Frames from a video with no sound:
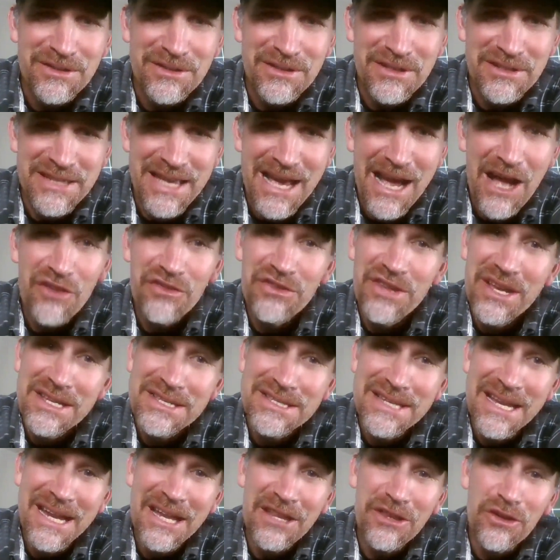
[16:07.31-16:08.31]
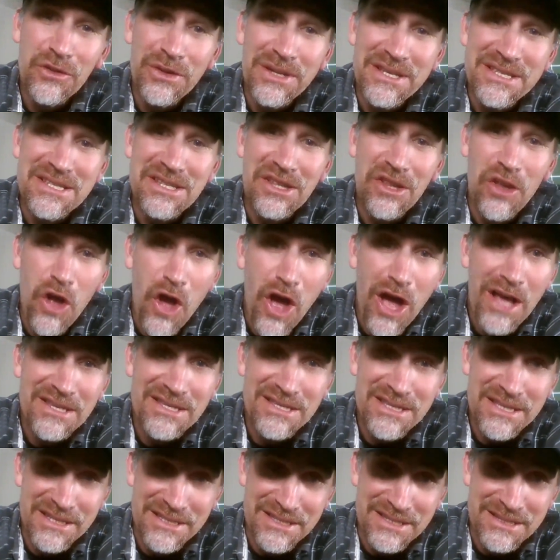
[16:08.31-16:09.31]
Nadal does handle his
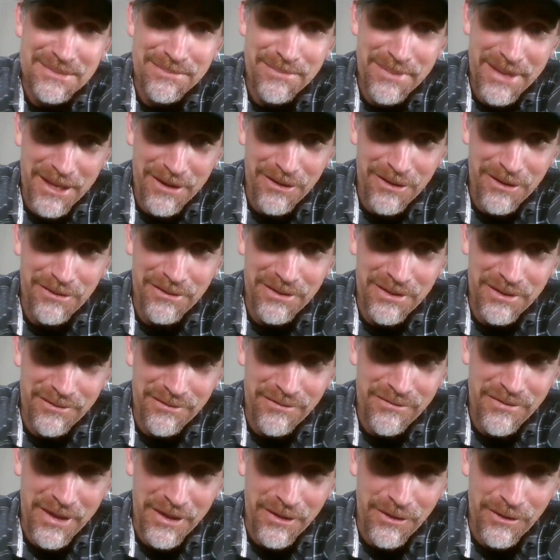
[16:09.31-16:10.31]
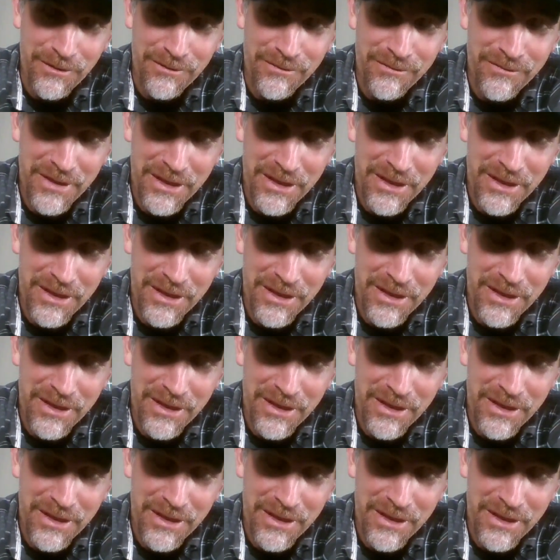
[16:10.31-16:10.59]
losses better than Federer.